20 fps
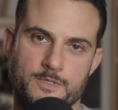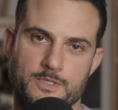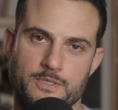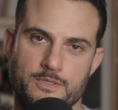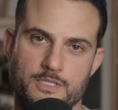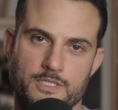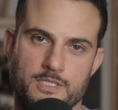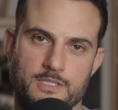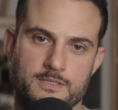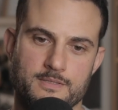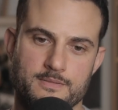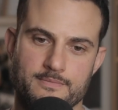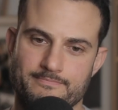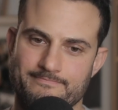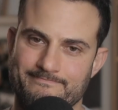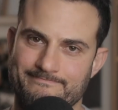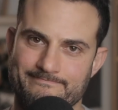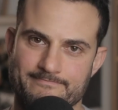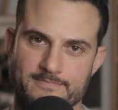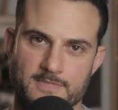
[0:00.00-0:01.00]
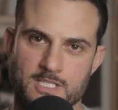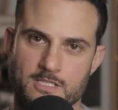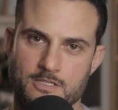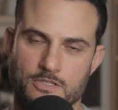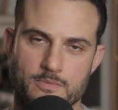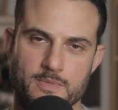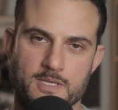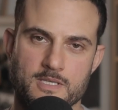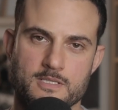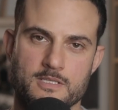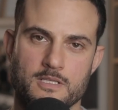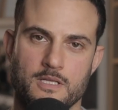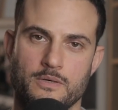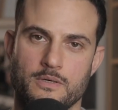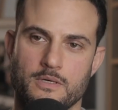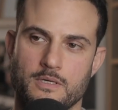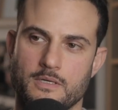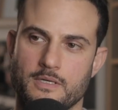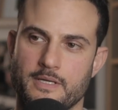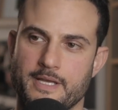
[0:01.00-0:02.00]
So just, it's going to be a
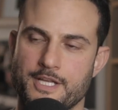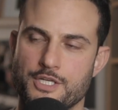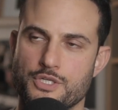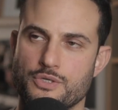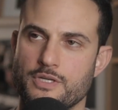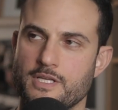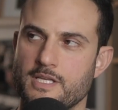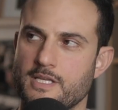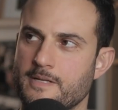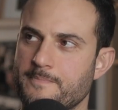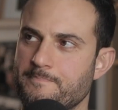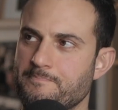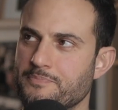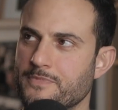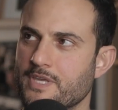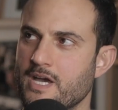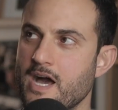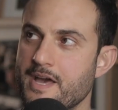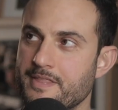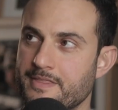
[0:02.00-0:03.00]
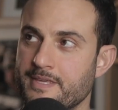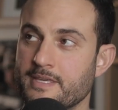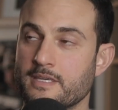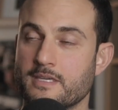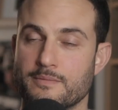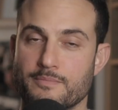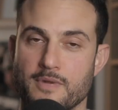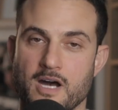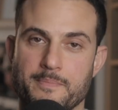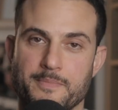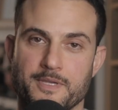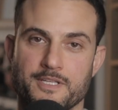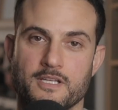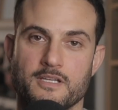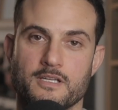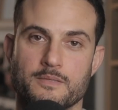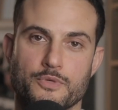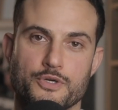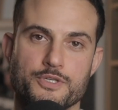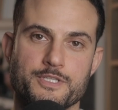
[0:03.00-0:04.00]
slower entry, I think, in my
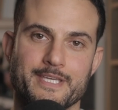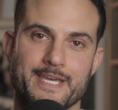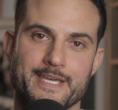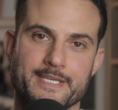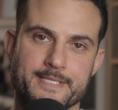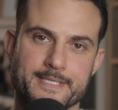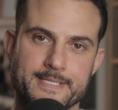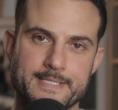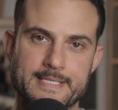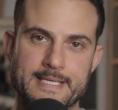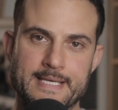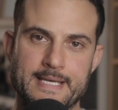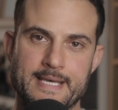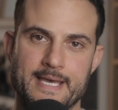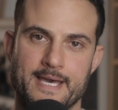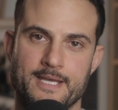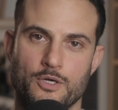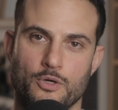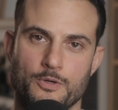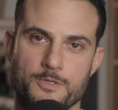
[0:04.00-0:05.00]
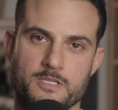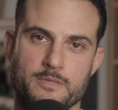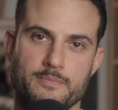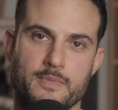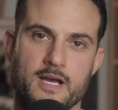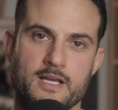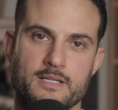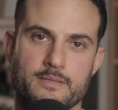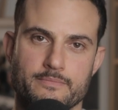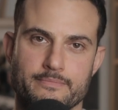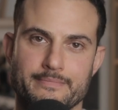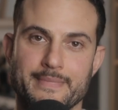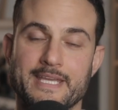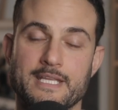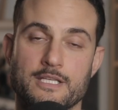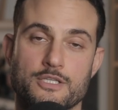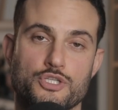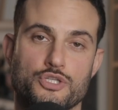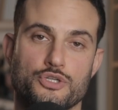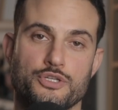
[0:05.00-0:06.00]
opinion, in most cases, and also might
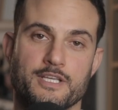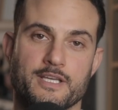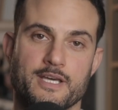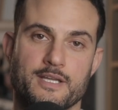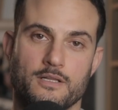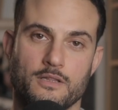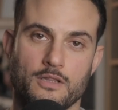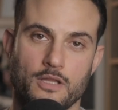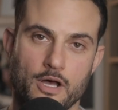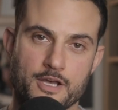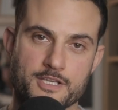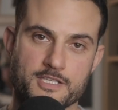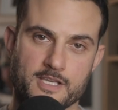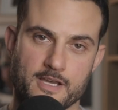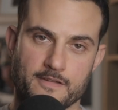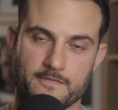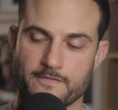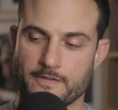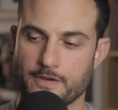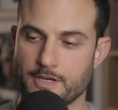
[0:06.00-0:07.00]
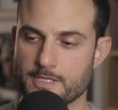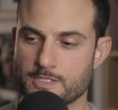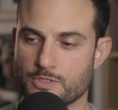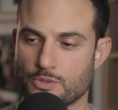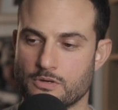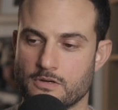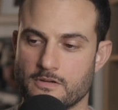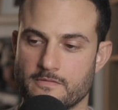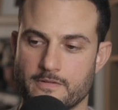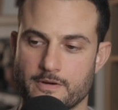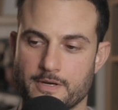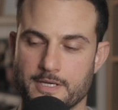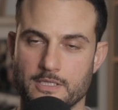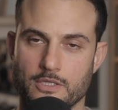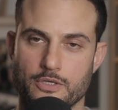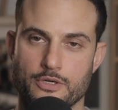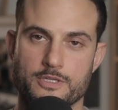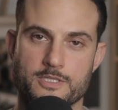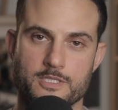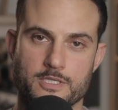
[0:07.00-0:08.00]
mean shooting at a loss at first or a very
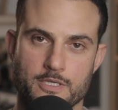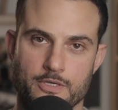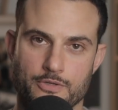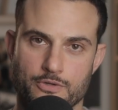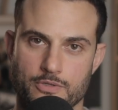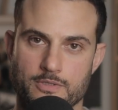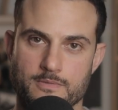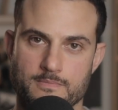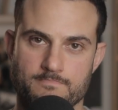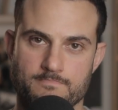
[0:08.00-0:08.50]
low turn